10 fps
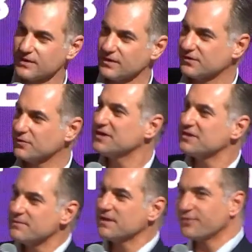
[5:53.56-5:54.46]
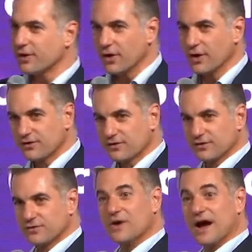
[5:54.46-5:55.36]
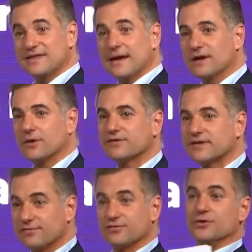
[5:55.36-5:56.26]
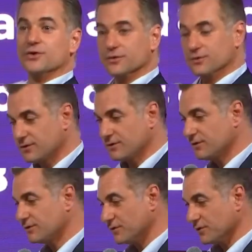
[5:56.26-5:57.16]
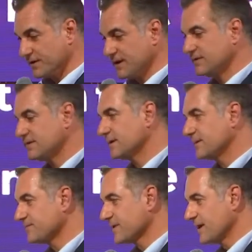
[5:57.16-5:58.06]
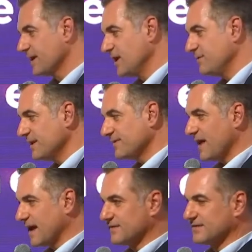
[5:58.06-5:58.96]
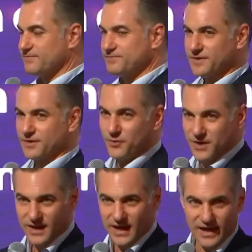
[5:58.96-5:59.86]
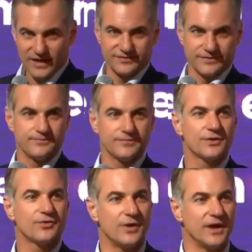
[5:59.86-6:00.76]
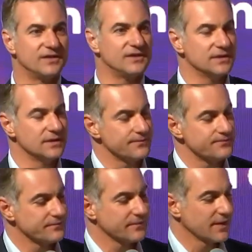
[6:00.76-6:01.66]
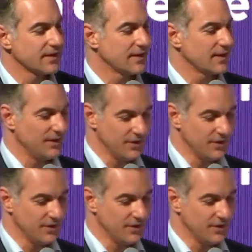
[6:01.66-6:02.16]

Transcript: So what it means for us to adapt ourselves to you, to your needs, it means that we have created, you